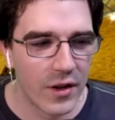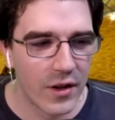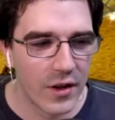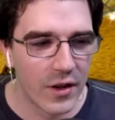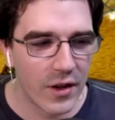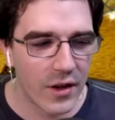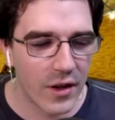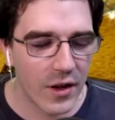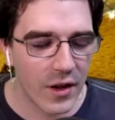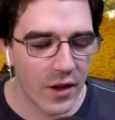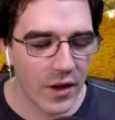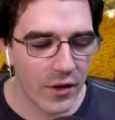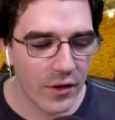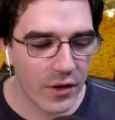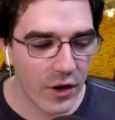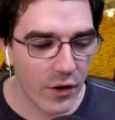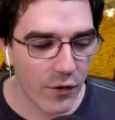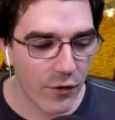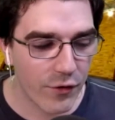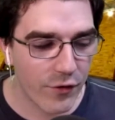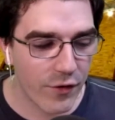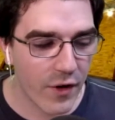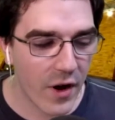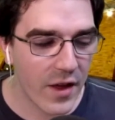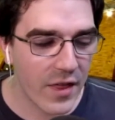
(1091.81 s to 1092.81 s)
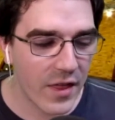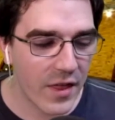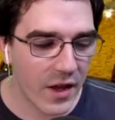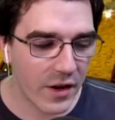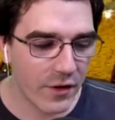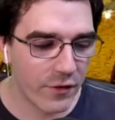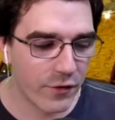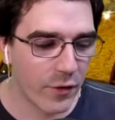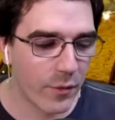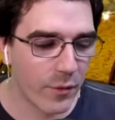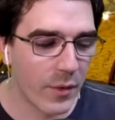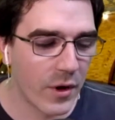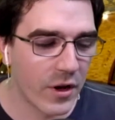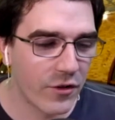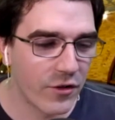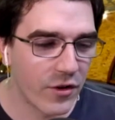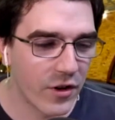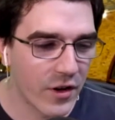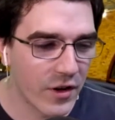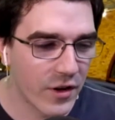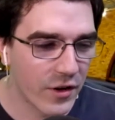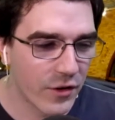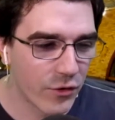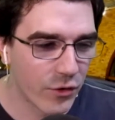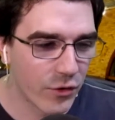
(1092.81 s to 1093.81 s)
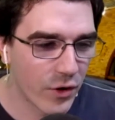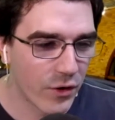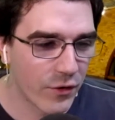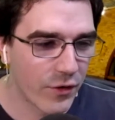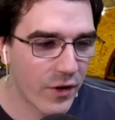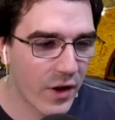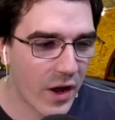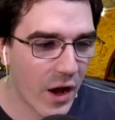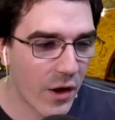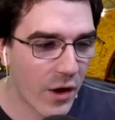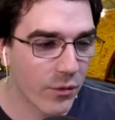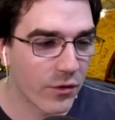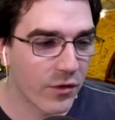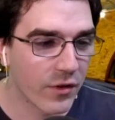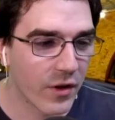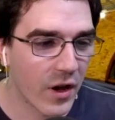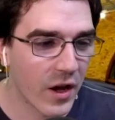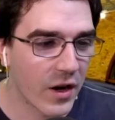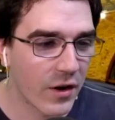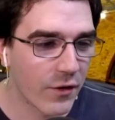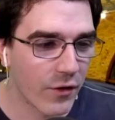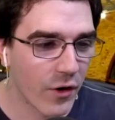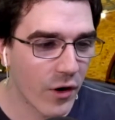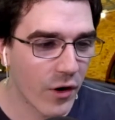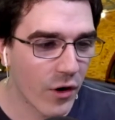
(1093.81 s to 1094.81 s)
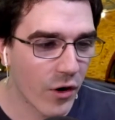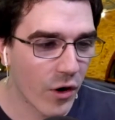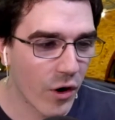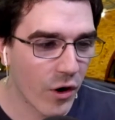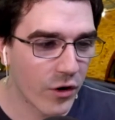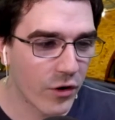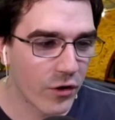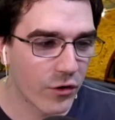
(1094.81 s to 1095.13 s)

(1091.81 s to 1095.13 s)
uh, you know find that information sort of outside of our, our usual